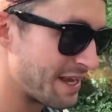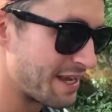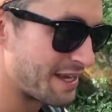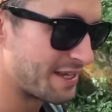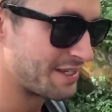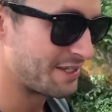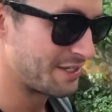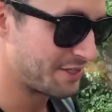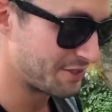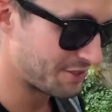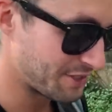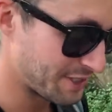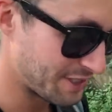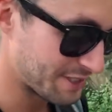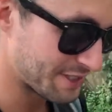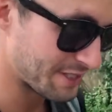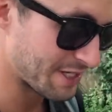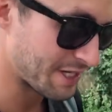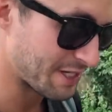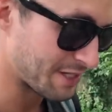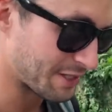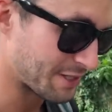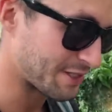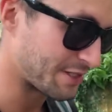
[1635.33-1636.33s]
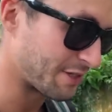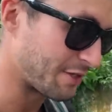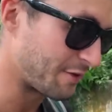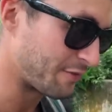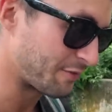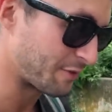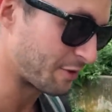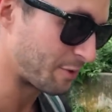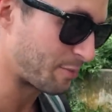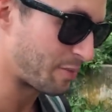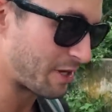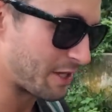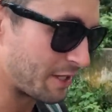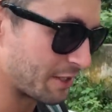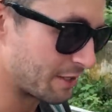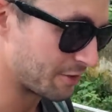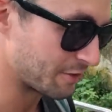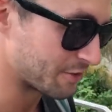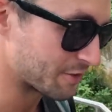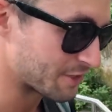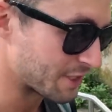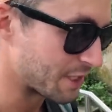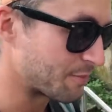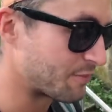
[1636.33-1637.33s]
Yeah, usually it's like a silver
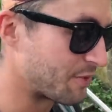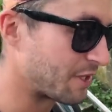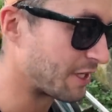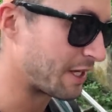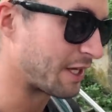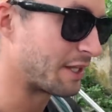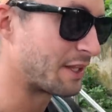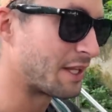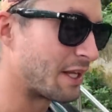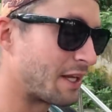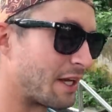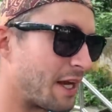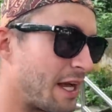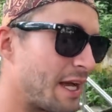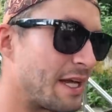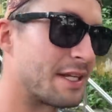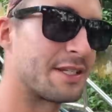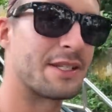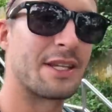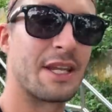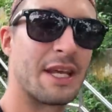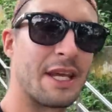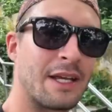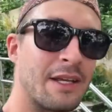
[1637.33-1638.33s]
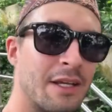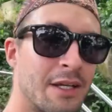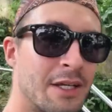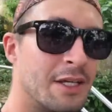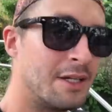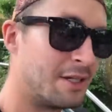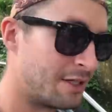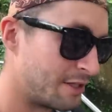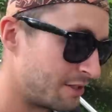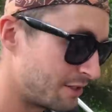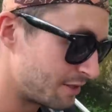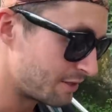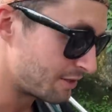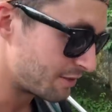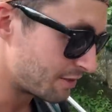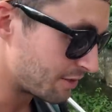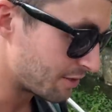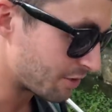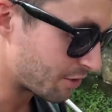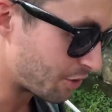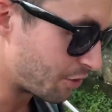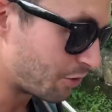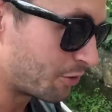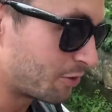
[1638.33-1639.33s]
pail or something, and then it has like
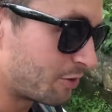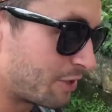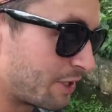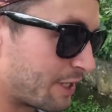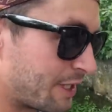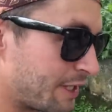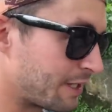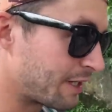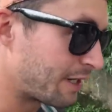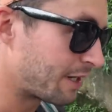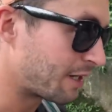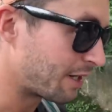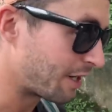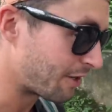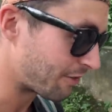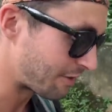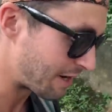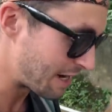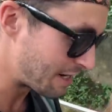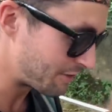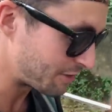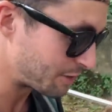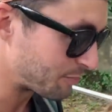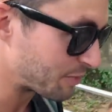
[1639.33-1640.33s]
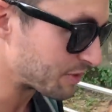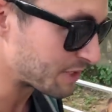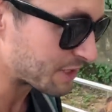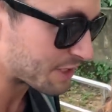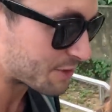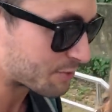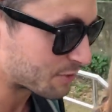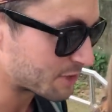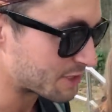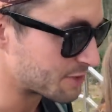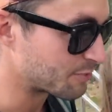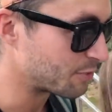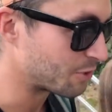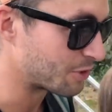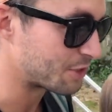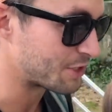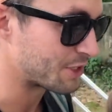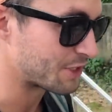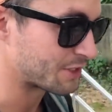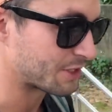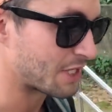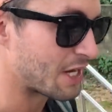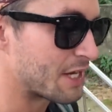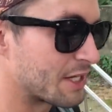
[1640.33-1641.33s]
cooling around it. But this one's
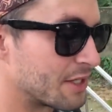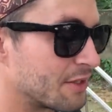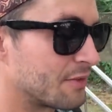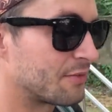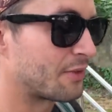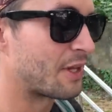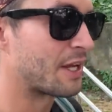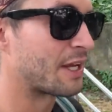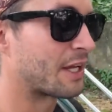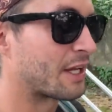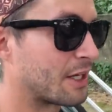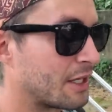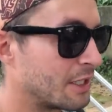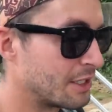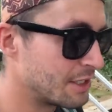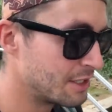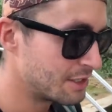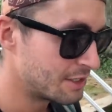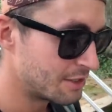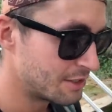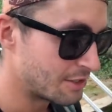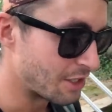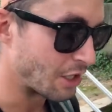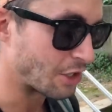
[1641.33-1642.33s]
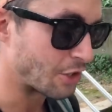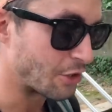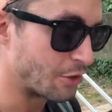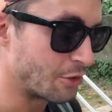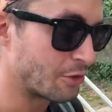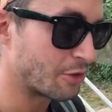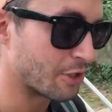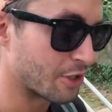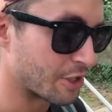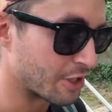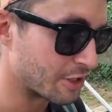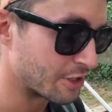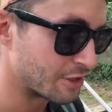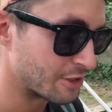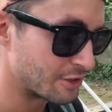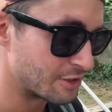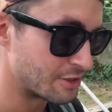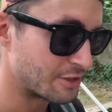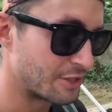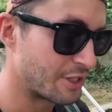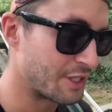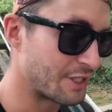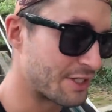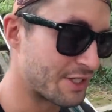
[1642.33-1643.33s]
more just kind of like a, a cooler.
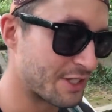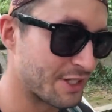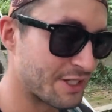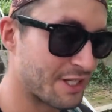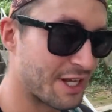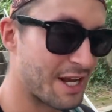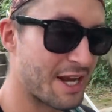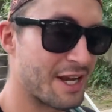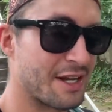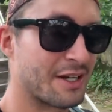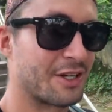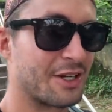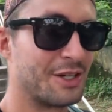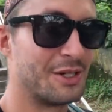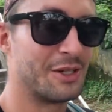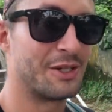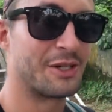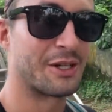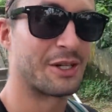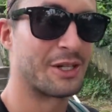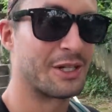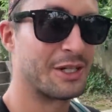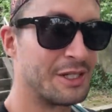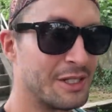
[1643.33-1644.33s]
It's just yeah, a cooler.